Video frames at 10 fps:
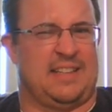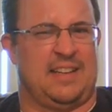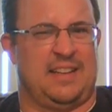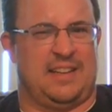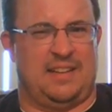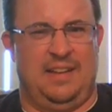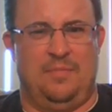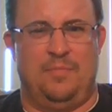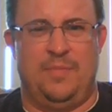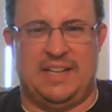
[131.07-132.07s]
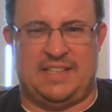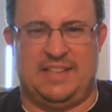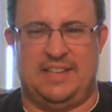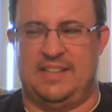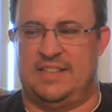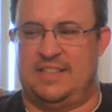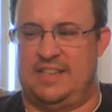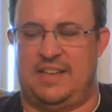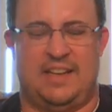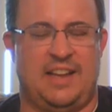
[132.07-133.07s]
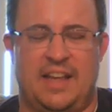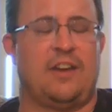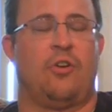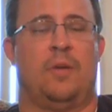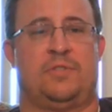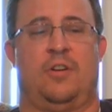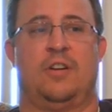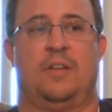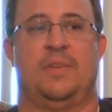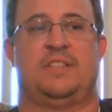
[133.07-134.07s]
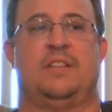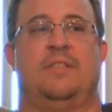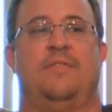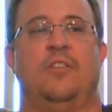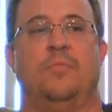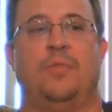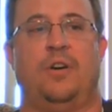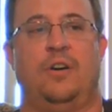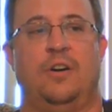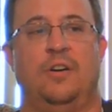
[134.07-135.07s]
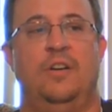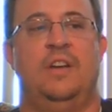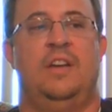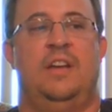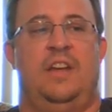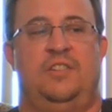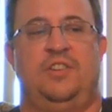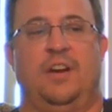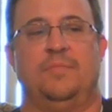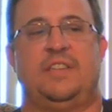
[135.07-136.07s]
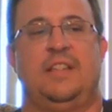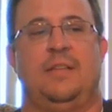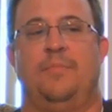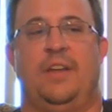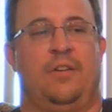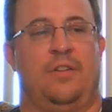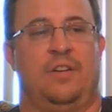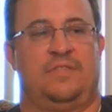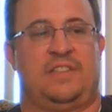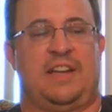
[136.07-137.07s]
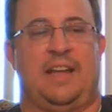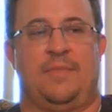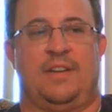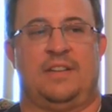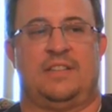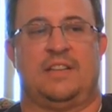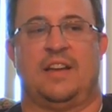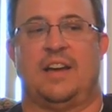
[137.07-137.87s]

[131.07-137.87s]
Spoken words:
It misses, it interrupts arguments in the flow of Paul, jumps in the middle of statements.